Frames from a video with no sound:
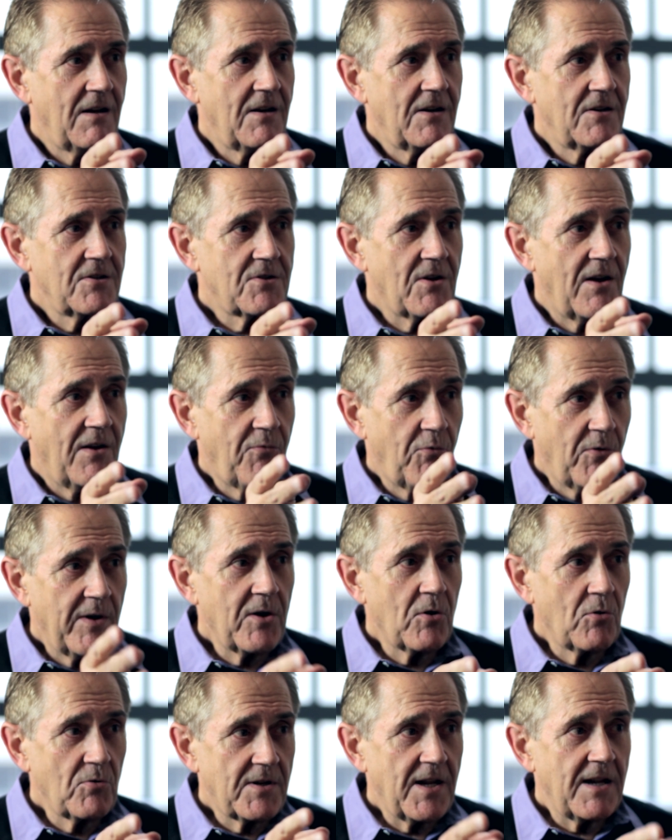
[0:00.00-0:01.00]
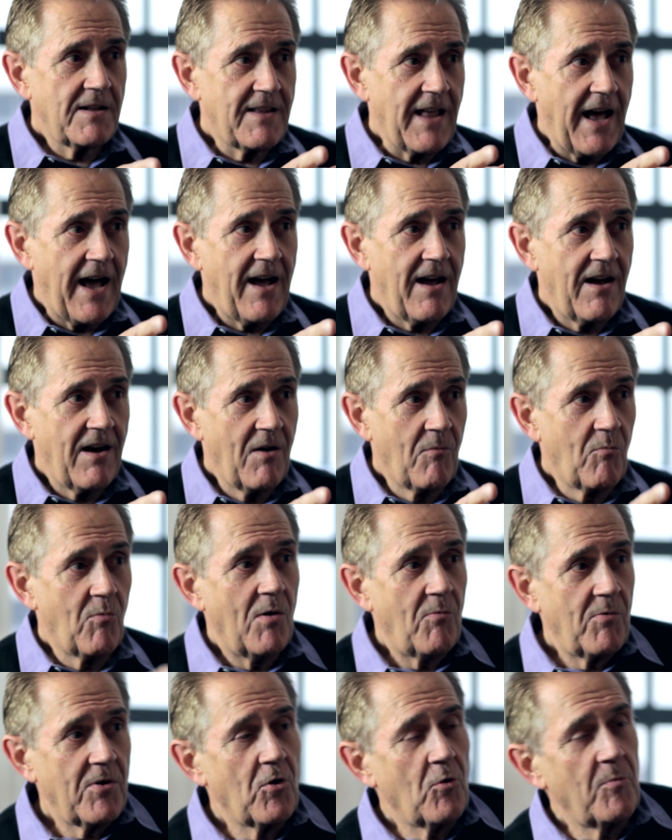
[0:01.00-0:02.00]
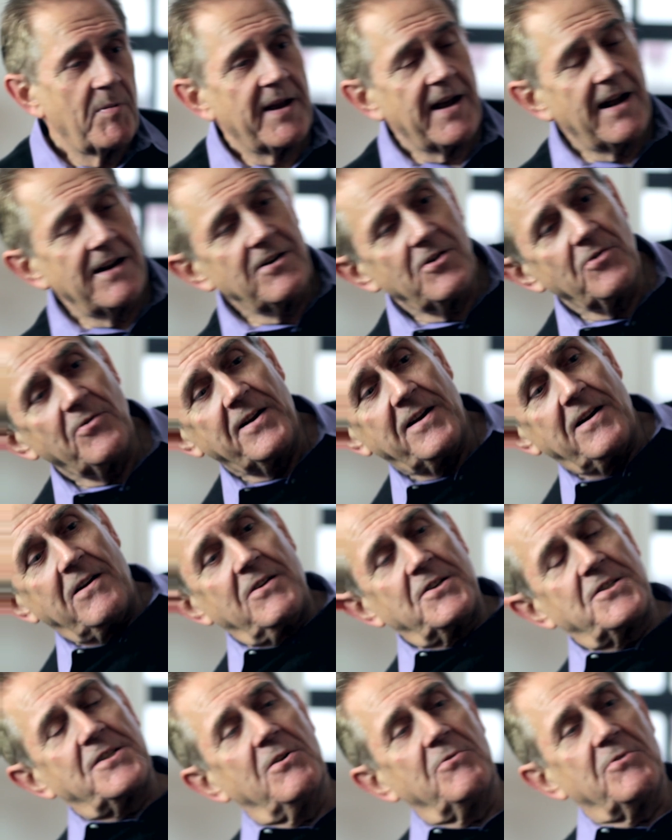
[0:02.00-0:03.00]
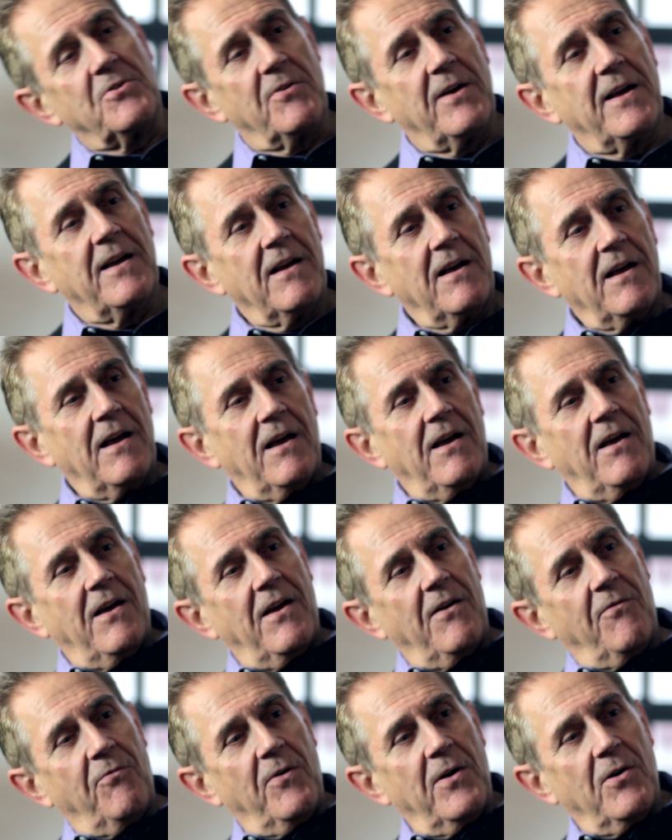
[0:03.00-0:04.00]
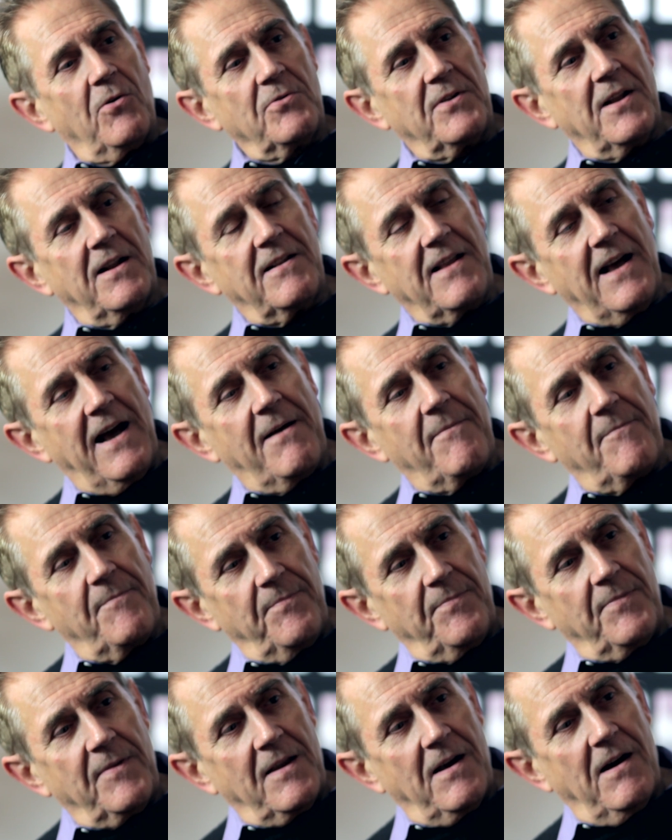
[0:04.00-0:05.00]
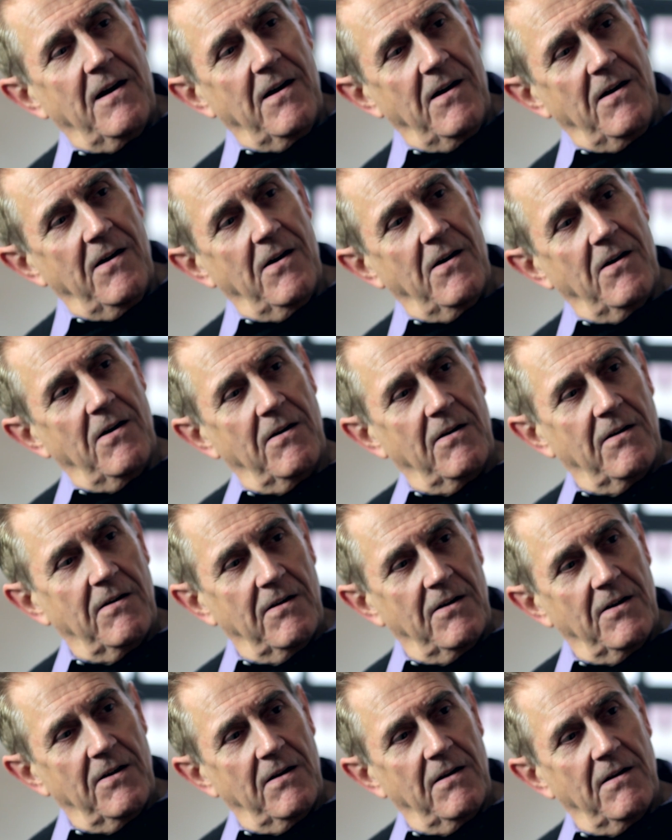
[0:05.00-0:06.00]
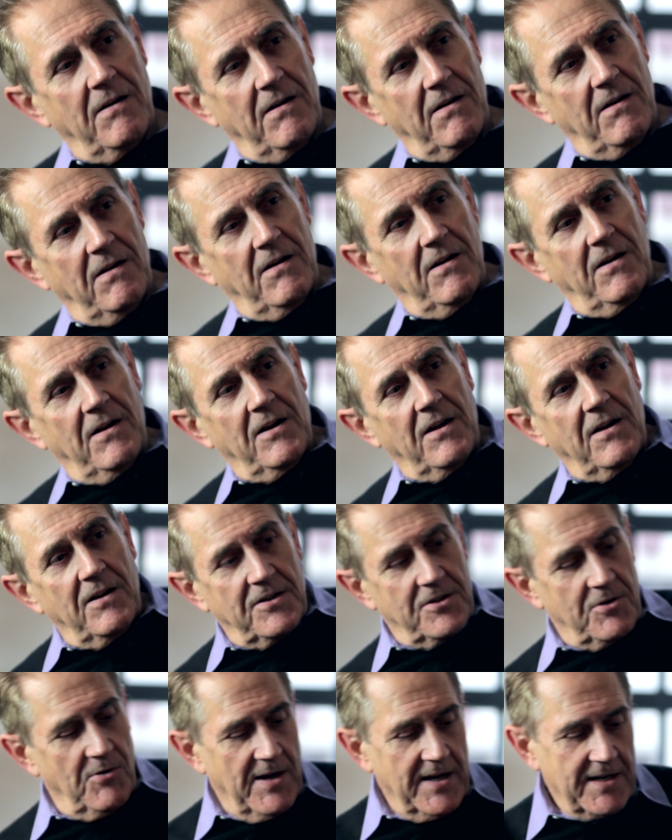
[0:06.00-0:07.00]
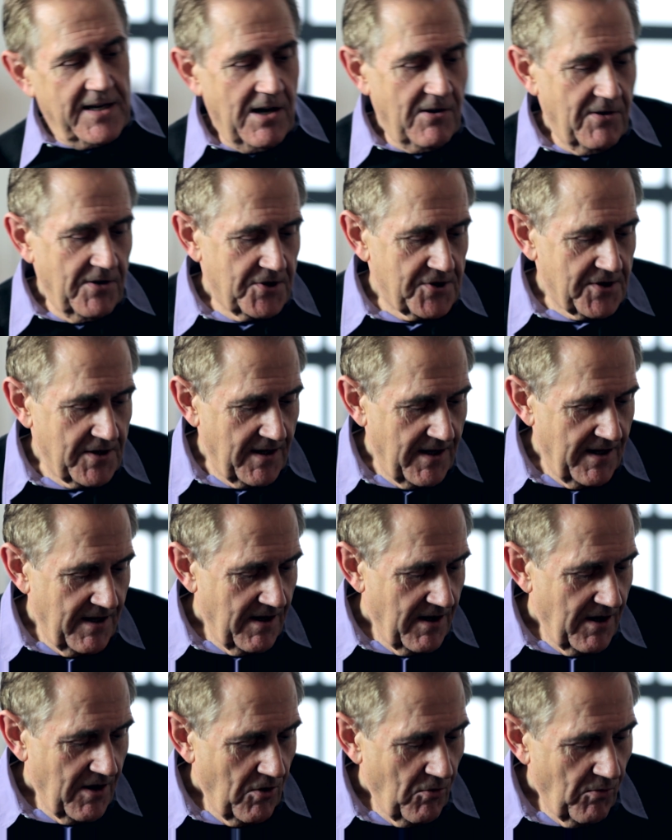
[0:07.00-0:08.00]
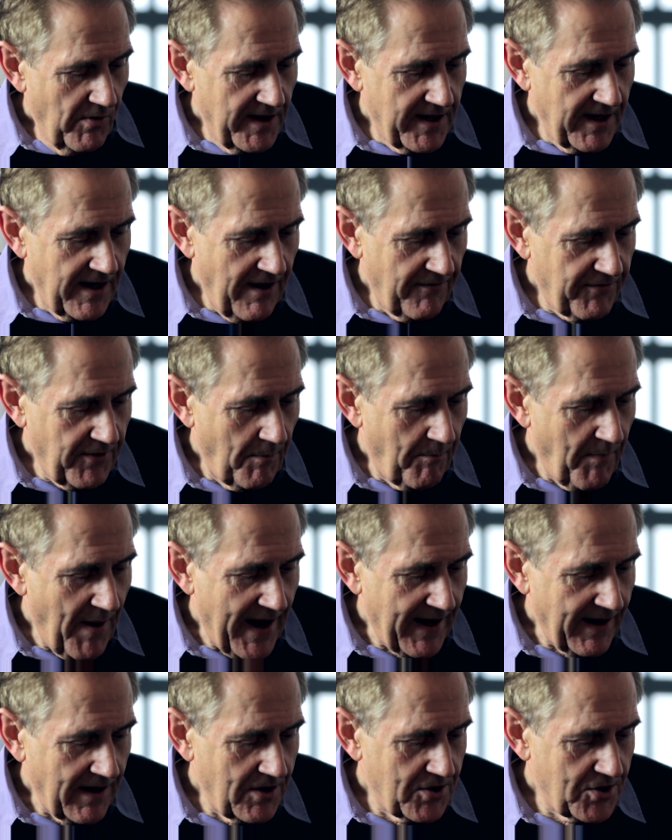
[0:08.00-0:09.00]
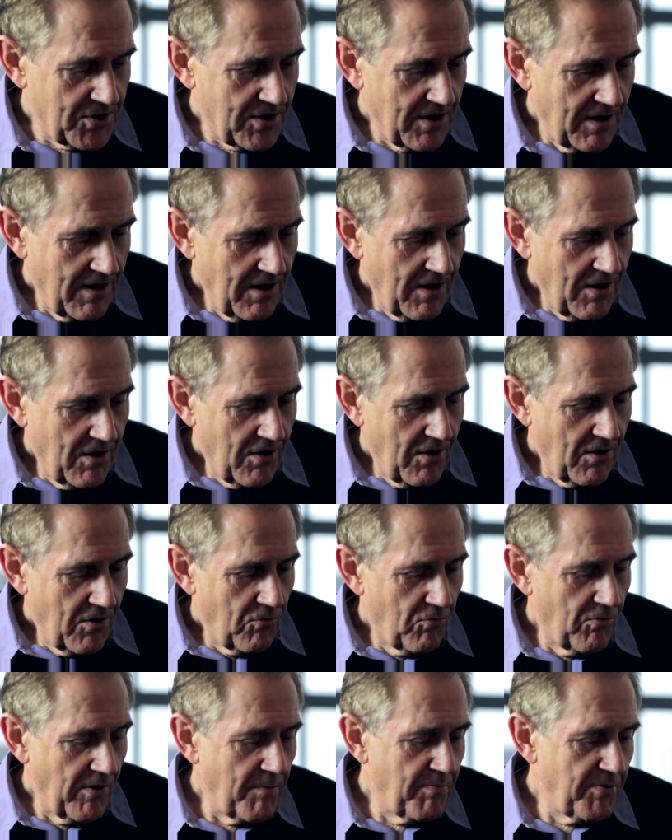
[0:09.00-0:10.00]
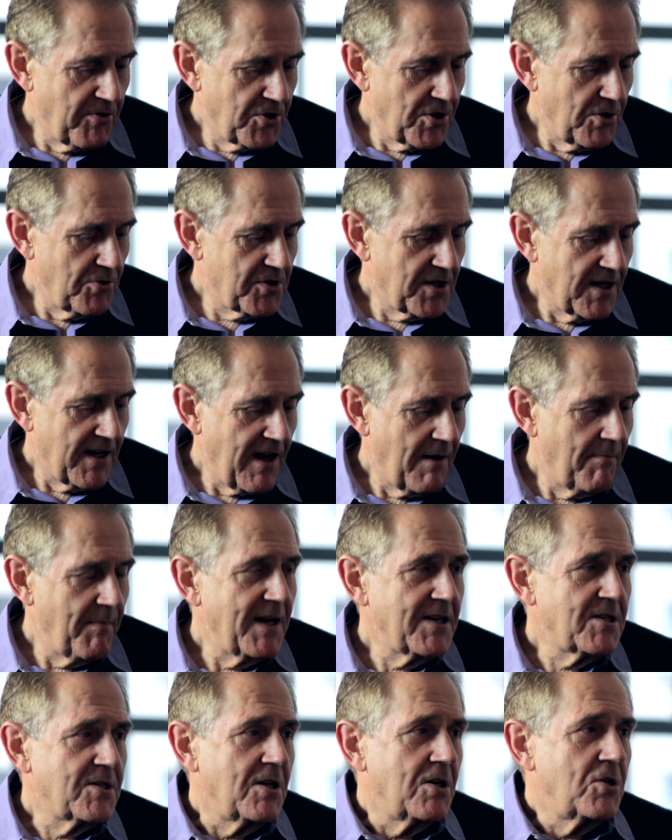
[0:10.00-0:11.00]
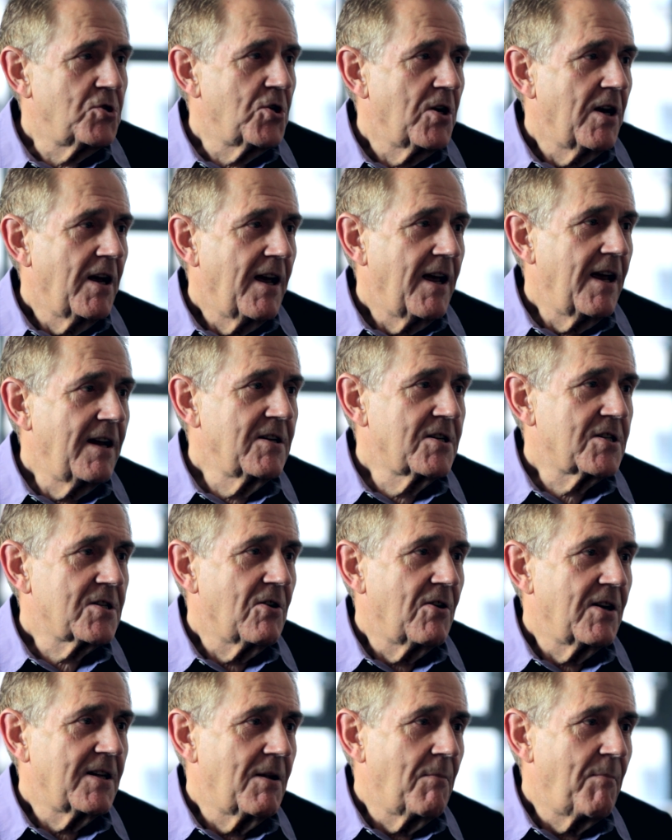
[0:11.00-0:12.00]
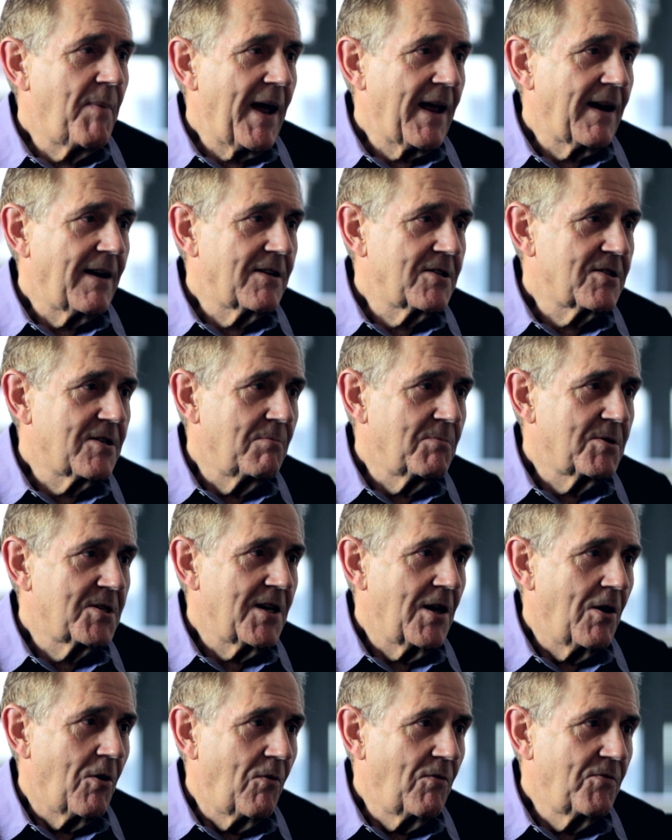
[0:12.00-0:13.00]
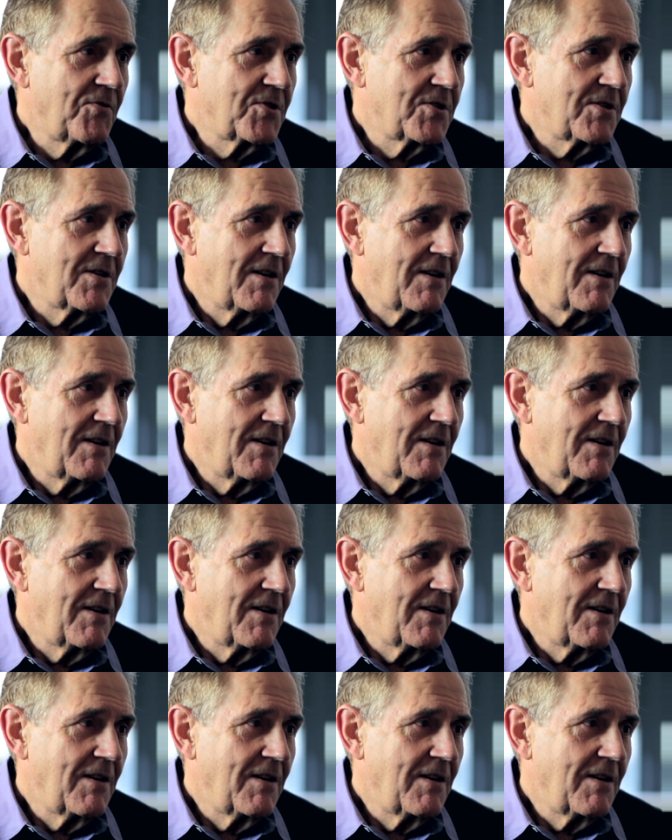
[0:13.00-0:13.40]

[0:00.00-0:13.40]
So if we all did that, and what we all began doing, and I still do it, if we all did that to our currency, we can have the banks reproducing our message inside the banks themselves.